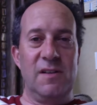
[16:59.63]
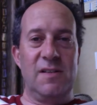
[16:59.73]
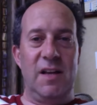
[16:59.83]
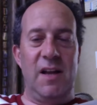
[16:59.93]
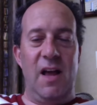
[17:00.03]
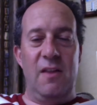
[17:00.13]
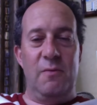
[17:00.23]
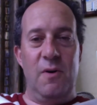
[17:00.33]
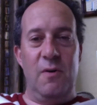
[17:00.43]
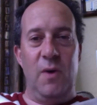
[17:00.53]
to get out of the
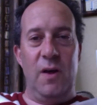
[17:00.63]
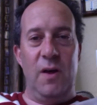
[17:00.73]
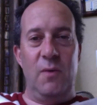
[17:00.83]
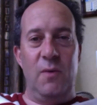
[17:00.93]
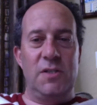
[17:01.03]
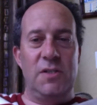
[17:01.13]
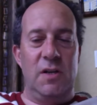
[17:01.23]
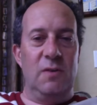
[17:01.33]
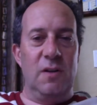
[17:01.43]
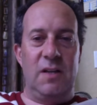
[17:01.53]
roadway, which,
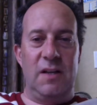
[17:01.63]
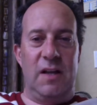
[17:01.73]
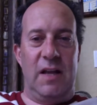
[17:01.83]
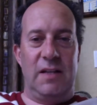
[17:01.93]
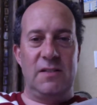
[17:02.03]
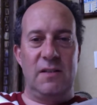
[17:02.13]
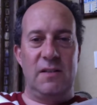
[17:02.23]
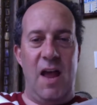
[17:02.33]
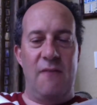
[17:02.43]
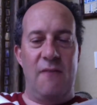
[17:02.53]
look,
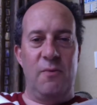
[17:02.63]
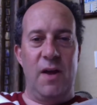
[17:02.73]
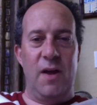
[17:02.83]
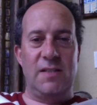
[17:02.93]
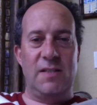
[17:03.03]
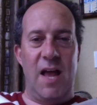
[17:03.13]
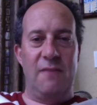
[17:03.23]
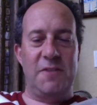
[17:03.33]
they have the right to have